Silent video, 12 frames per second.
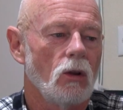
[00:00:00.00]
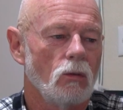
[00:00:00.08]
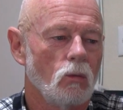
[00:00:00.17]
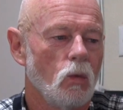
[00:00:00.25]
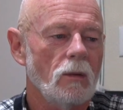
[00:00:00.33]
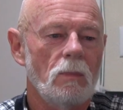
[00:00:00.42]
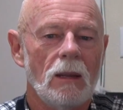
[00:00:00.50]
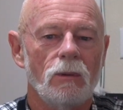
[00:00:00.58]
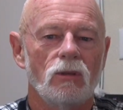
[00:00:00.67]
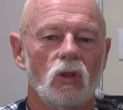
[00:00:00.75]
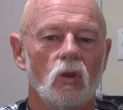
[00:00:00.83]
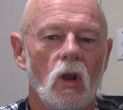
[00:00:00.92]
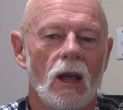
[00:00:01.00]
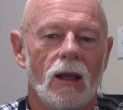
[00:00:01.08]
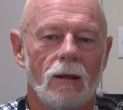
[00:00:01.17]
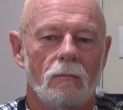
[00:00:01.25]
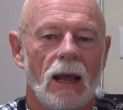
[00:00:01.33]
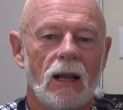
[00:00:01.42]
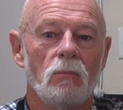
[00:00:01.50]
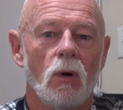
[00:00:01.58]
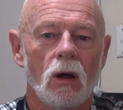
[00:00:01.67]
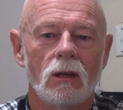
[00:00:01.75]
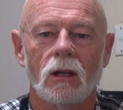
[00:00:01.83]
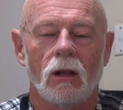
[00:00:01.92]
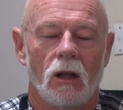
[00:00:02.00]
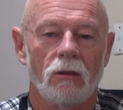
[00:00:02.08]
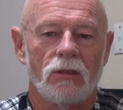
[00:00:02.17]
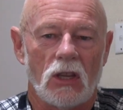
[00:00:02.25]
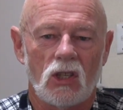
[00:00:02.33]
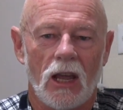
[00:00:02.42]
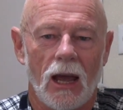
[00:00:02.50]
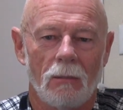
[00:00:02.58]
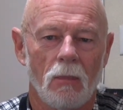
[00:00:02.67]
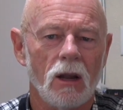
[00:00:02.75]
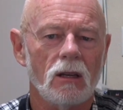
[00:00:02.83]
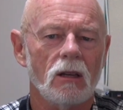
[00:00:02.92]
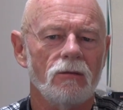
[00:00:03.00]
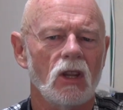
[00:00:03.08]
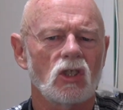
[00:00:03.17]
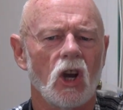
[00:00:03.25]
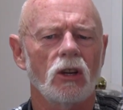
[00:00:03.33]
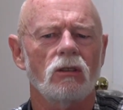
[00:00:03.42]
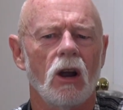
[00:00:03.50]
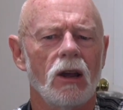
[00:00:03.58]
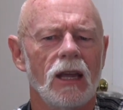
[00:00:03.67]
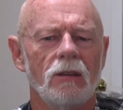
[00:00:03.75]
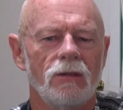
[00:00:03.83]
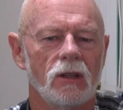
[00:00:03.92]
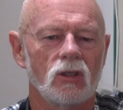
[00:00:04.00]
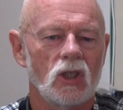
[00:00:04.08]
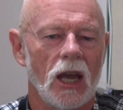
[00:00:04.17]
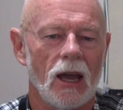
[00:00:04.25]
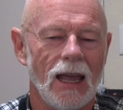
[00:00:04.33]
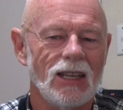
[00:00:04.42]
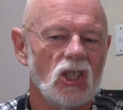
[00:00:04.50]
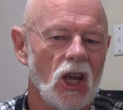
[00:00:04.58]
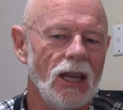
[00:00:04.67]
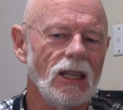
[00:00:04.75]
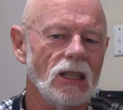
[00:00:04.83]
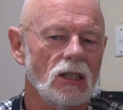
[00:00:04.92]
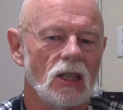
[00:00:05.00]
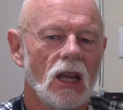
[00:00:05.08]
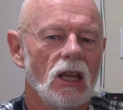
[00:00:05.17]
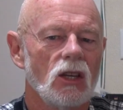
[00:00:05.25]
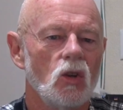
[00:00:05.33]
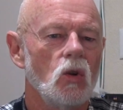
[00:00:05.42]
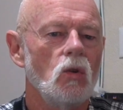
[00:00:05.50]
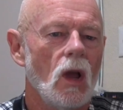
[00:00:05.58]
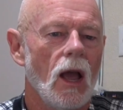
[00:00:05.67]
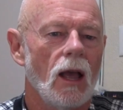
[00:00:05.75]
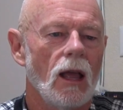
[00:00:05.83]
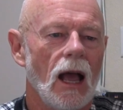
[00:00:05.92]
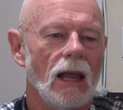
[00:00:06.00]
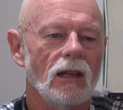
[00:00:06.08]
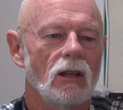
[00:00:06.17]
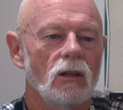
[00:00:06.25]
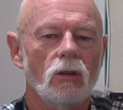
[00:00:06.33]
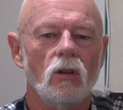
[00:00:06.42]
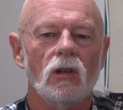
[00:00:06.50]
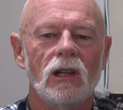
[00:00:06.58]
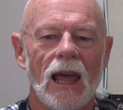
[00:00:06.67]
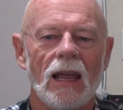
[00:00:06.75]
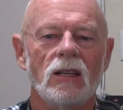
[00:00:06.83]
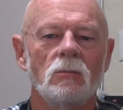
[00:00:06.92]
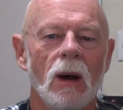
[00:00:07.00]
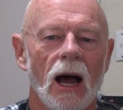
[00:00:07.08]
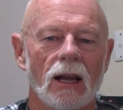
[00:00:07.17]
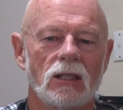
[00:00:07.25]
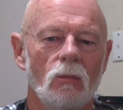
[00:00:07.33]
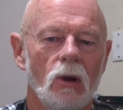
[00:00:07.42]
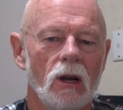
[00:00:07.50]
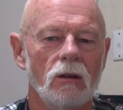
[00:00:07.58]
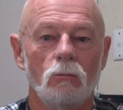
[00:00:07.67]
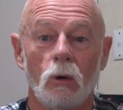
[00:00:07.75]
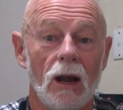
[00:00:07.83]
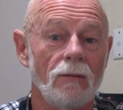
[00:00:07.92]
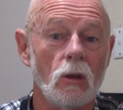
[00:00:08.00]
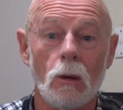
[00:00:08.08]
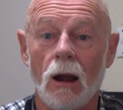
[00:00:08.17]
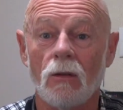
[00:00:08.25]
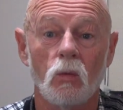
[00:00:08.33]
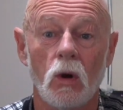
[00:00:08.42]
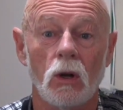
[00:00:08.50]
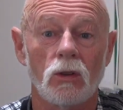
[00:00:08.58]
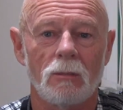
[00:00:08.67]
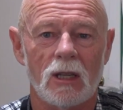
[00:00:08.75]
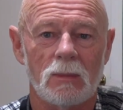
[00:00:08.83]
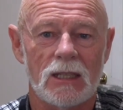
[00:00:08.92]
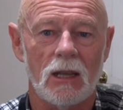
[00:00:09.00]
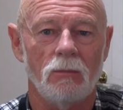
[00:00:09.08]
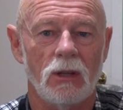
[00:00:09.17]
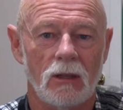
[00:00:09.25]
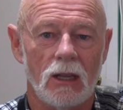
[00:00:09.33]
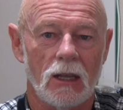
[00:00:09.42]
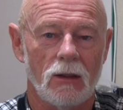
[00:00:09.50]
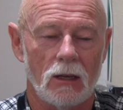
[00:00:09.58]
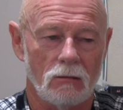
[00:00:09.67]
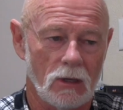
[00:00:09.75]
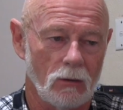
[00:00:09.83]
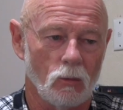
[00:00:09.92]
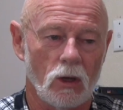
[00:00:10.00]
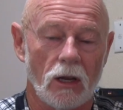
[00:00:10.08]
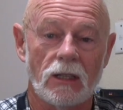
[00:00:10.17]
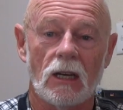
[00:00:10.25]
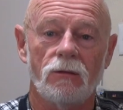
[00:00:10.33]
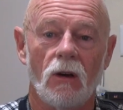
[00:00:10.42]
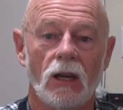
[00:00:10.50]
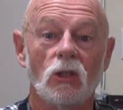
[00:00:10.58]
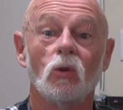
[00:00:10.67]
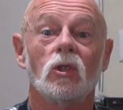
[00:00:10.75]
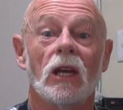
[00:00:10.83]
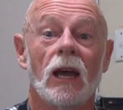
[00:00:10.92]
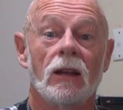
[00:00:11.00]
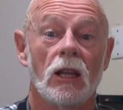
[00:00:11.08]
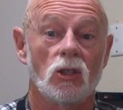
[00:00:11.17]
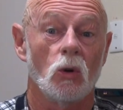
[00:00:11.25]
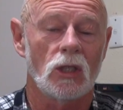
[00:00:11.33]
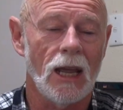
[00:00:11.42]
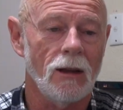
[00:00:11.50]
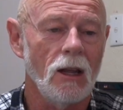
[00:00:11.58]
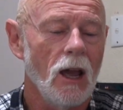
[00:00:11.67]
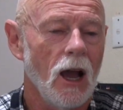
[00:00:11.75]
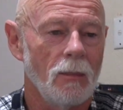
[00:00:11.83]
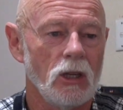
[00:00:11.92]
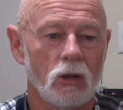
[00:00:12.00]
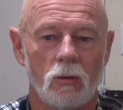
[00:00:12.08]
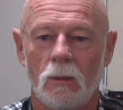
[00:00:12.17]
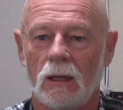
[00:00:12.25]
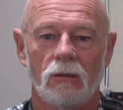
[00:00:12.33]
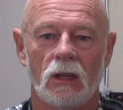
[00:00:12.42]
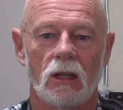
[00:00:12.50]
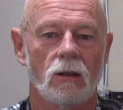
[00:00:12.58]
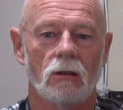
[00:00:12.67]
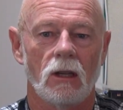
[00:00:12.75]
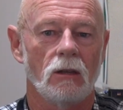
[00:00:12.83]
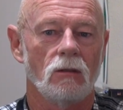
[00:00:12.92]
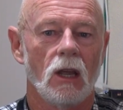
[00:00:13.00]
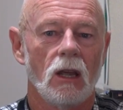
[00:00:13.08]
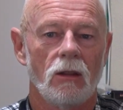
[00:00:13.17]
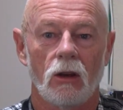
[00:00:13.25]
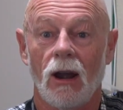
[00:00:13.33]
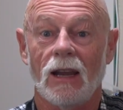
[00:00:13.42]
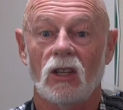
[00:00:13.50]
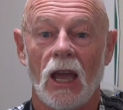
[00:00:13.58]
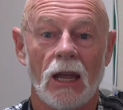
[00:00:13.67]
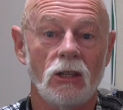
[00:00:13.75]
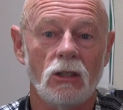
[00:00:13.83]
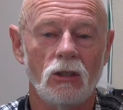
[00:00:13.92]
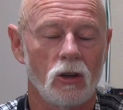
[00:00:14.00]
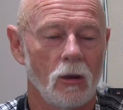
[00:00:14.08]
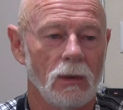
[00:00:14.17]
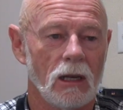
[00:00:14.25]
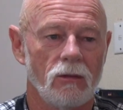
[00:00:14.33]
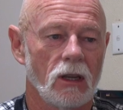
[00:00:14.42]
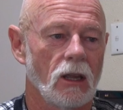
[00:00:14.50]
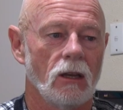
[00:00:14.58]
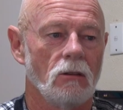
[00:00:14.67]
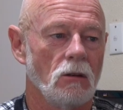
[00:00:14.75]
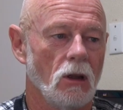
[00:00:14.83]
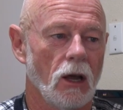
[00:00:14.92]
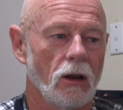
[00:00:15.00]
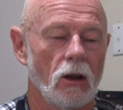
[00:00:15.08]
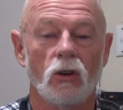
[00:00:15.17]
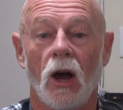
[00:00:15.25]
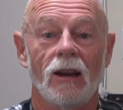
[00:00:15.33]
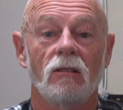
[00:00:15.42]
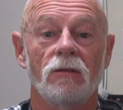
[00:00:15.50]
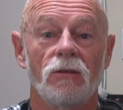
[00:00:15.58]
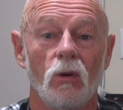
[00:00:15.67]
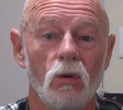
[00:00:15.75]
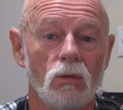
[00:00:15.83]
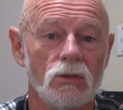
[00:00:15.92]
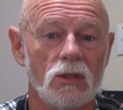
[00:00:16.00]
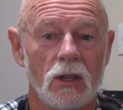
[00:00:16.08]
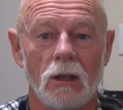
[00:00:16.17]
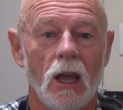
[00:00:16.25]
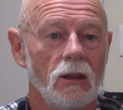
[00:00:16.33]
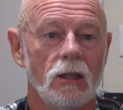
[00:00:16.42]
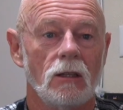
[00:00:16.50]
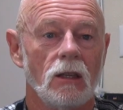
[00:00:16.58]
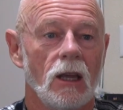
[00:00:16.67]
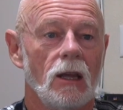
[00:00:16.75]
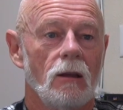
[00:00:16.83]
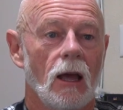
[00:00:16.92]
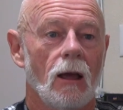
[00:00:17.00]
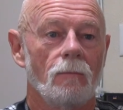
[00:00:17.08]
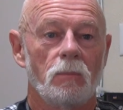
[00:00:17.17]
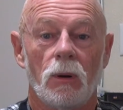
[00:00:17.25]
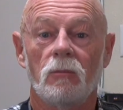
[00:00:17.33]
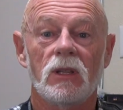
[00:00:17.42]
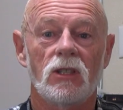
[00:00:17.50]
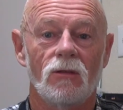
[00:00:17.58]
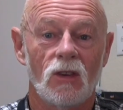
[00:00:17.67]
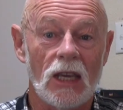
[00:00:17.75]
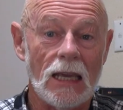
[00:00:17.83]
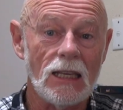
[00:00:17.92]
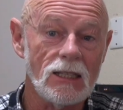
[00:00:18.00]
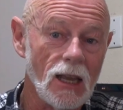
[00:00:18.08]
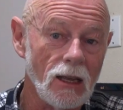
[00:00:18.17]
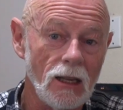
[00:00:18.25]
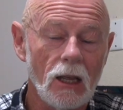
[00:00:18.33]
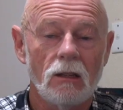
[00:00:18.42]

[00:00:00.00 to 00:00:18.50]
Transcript: wanted people to make a model of this tower, model of the Tokoroa airfield tower, and take it to a local landmark somewhere. Wherever you are in the world, there must be something there that will identify your town as your town. I mean, you could be living in the Grand Canyon, you could be living in, I don't know, Niagara Falls, the pyramids of Giza,